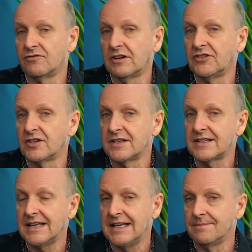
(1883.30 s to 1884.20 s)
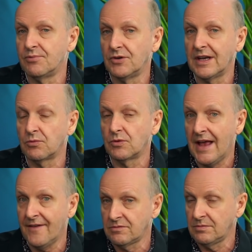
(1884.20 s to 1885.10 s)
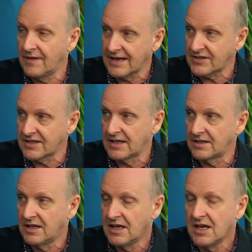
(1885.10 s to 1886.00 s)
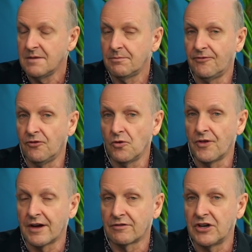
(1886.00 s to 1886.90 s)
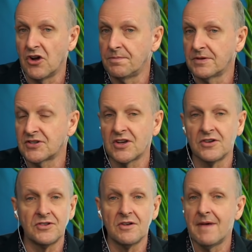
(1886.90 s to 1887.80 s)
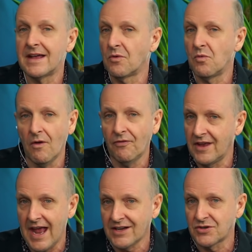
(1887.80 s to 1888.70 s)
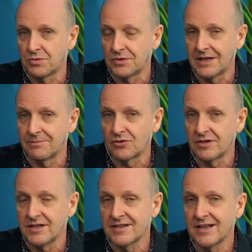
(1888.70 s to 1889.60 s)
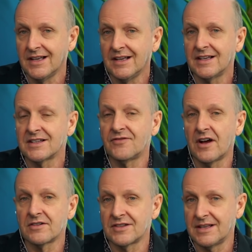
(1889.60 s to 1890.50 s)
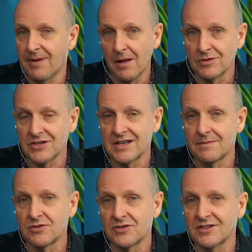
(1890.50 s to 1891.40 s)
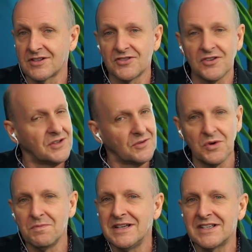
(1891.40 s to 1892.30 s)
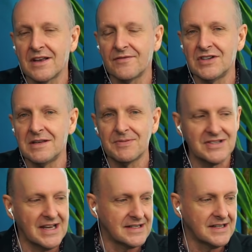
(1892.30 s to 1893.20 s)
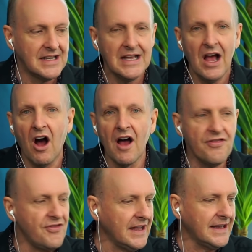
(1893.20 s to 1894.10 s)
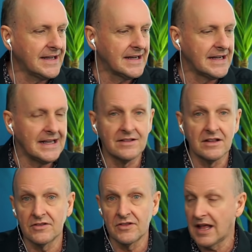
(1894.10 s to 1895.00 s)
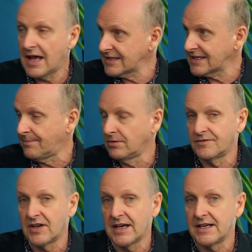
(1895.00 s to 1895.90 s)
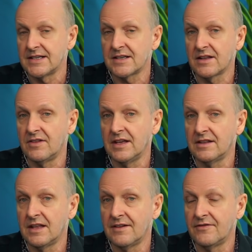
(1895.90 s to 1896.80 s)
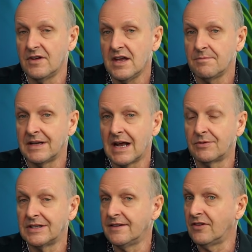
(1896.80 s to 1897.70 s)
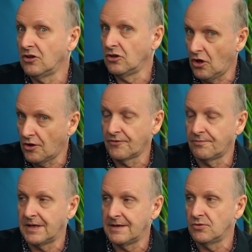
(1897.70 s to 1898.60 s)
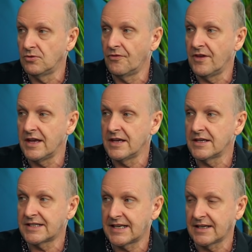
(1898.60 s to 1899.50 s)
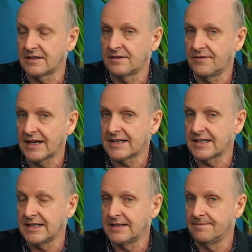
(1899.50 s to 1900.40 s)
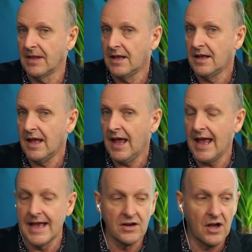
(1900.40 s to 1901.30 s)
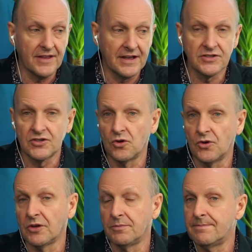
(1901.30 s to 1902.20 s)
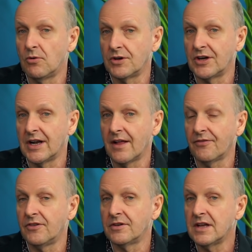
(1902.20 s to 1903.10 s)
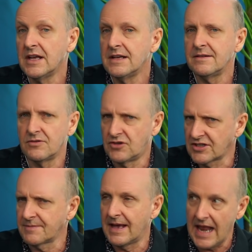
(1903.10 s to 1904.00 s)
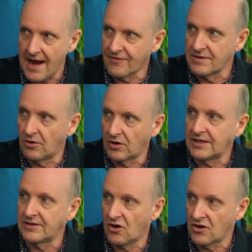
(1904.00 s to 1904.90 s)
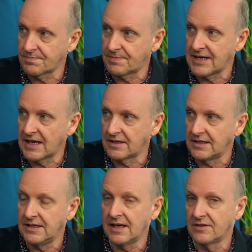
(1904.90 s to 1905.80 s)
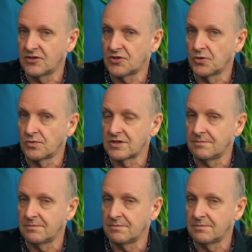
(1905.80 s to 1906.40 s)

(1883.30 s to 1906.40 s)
residents in Phuket would have to be vaccinated before they reopen. So no matter what the actual number is, as far as the published number is concerned, it will be 70%. I think in the last couple of days, they've been able to give a lot of people their second vaccine. And I think it should also be pointed out that just about everybody in the hospitality and the tourism